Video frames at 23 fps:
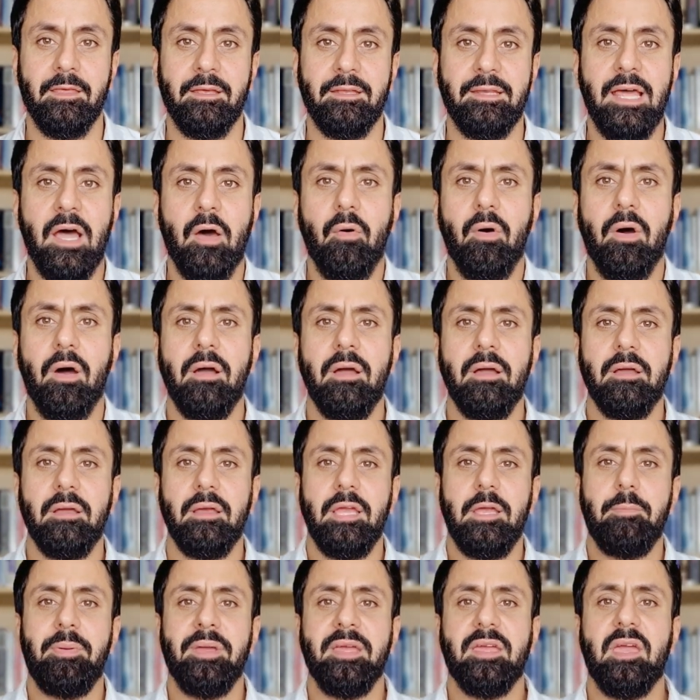Now,
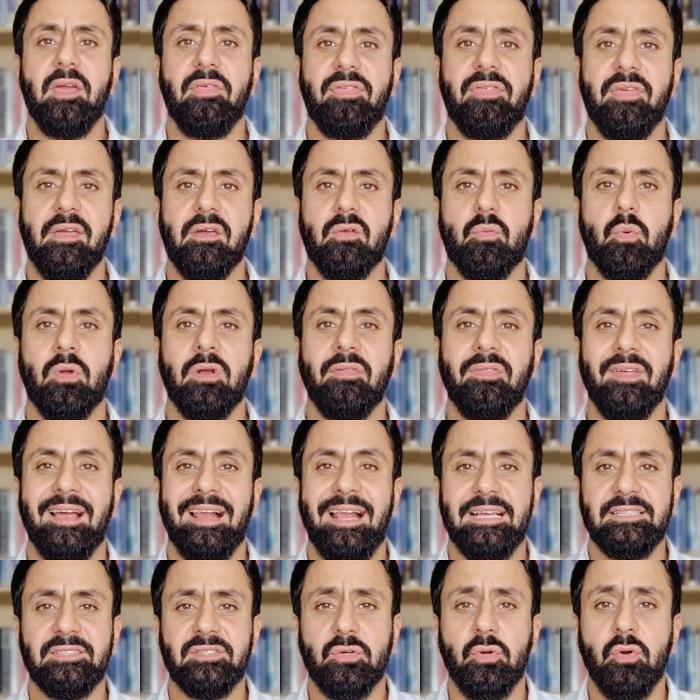Ibn Kathir, one of the
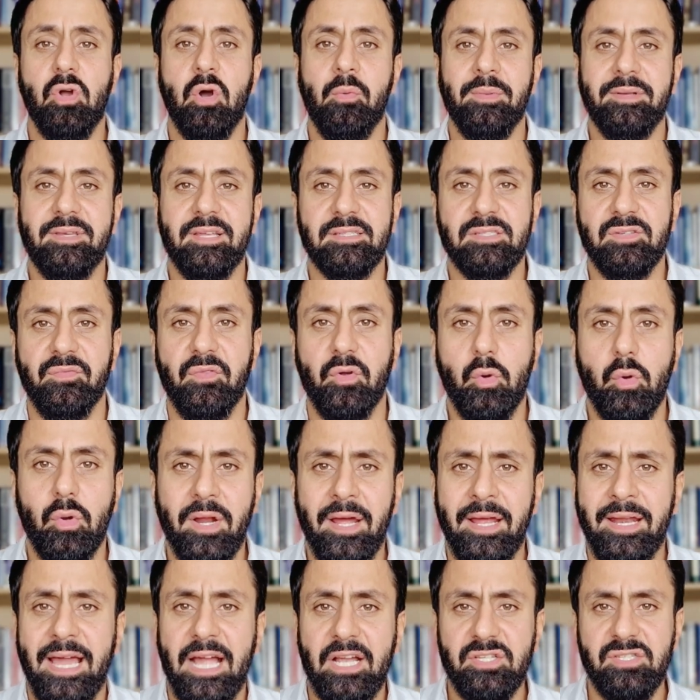classical commentators of the
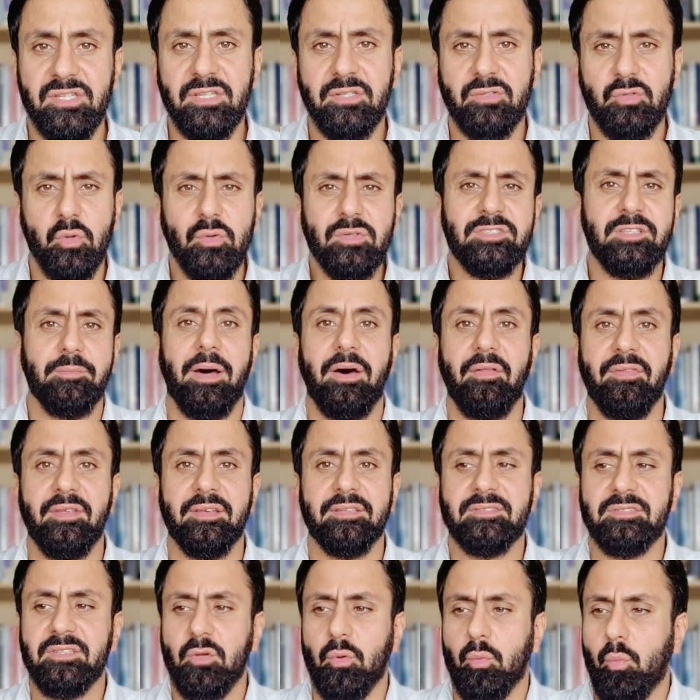Quran, actually talks about
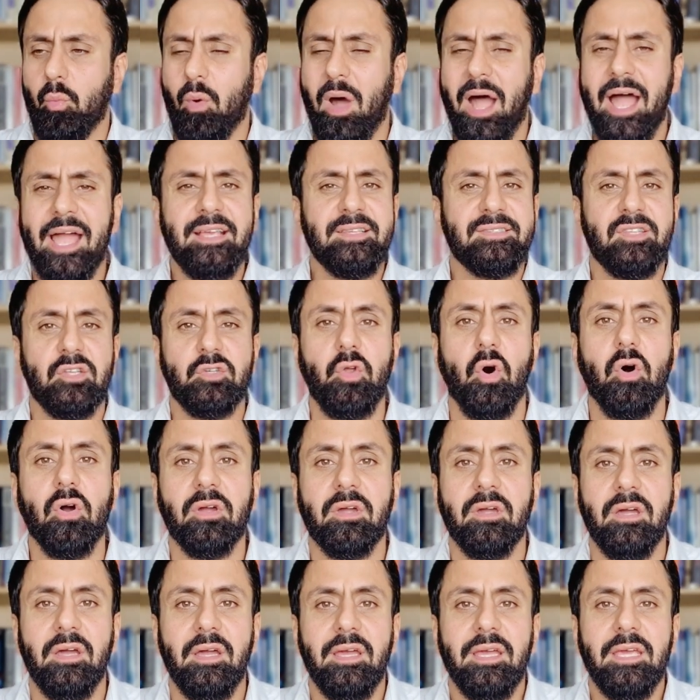this. You know, why is the
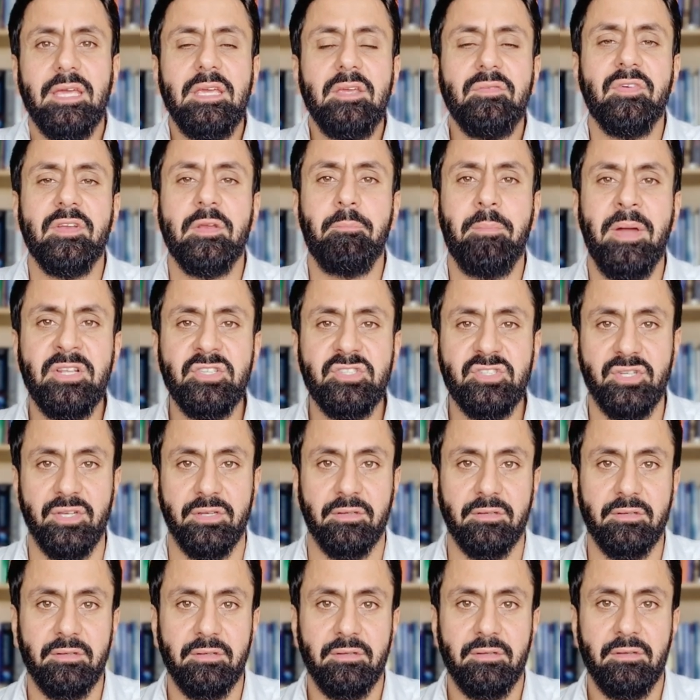dog even mentioned?
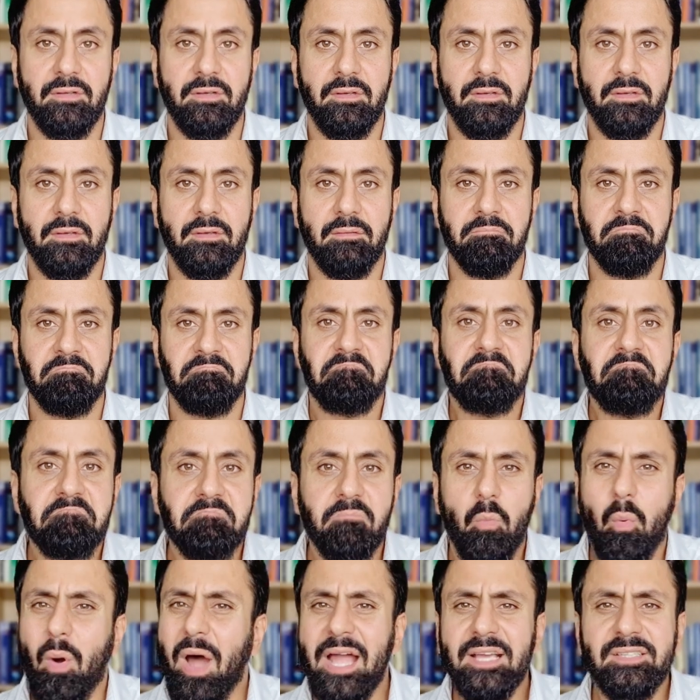
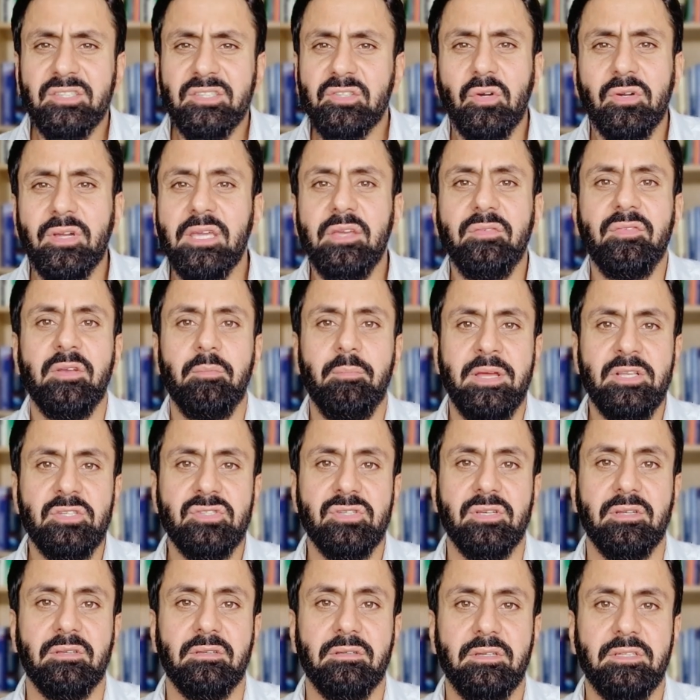Why is the dog even
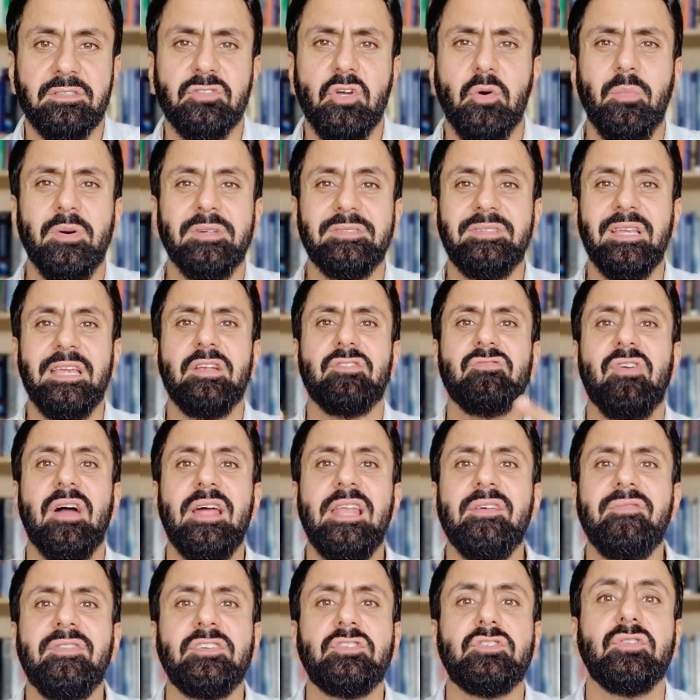mentioned? It's almost
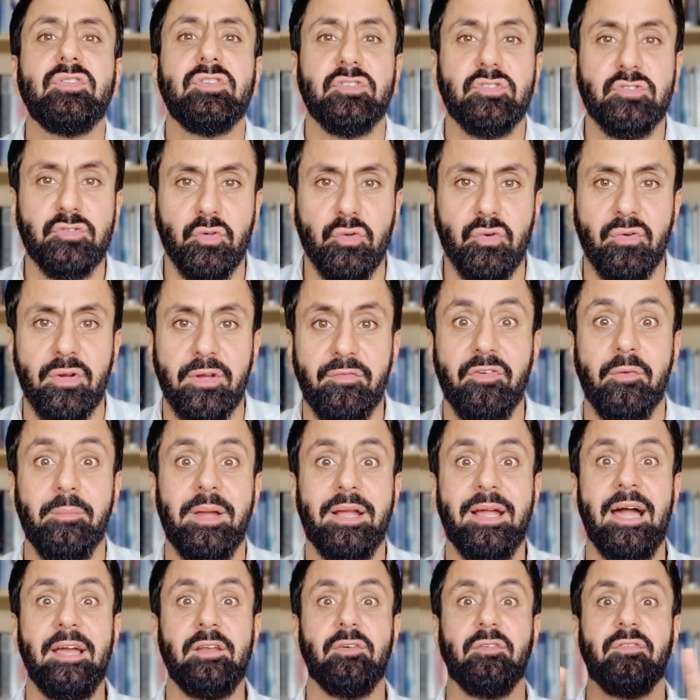irrelevant to the story from
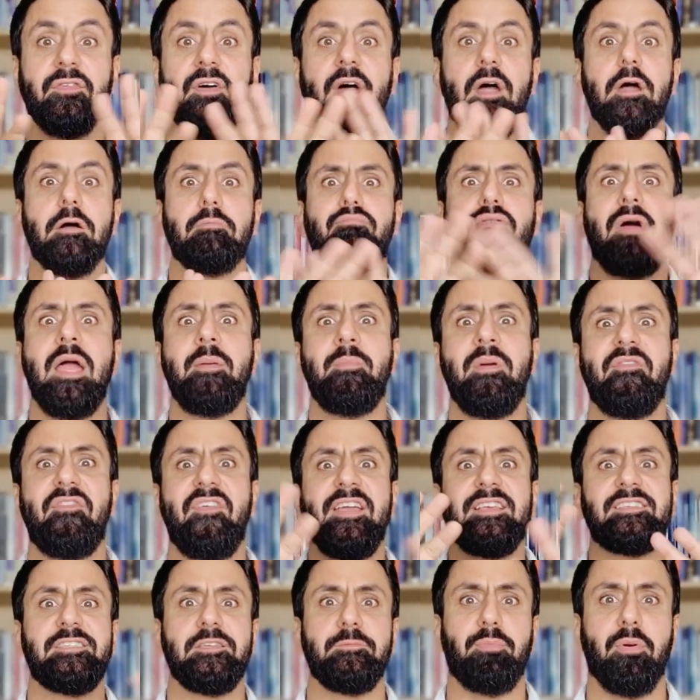a kind of prima
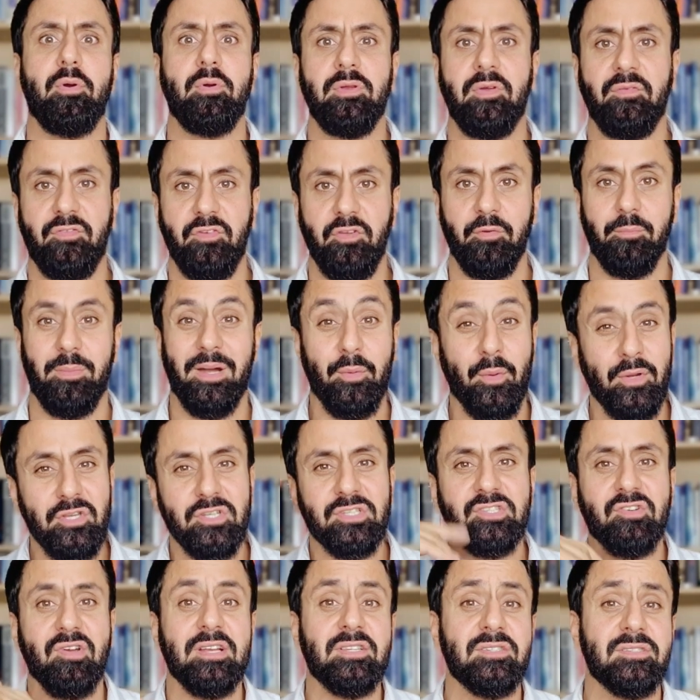facie point of view. But when you
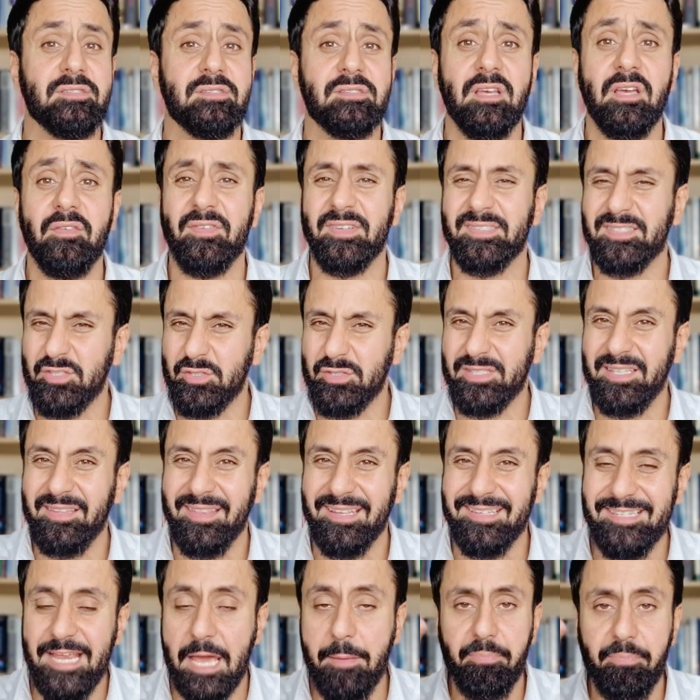scratch the surface, you see
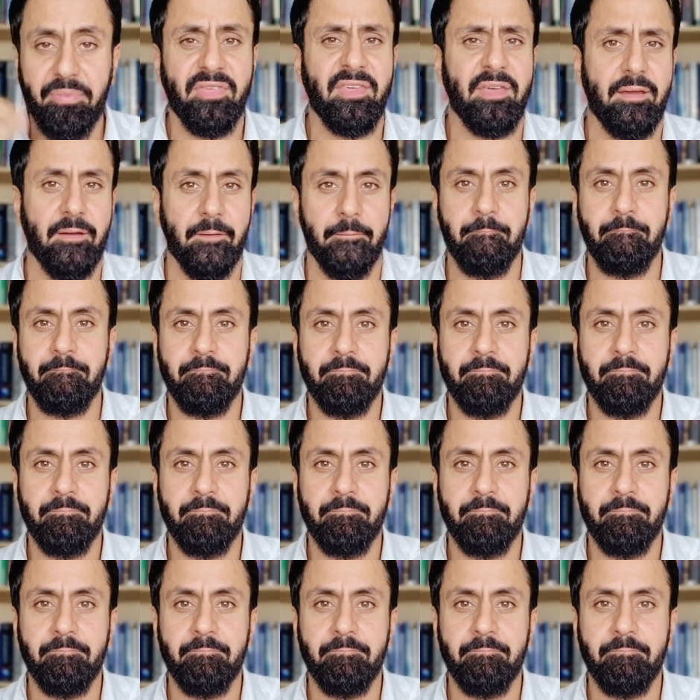the depth here.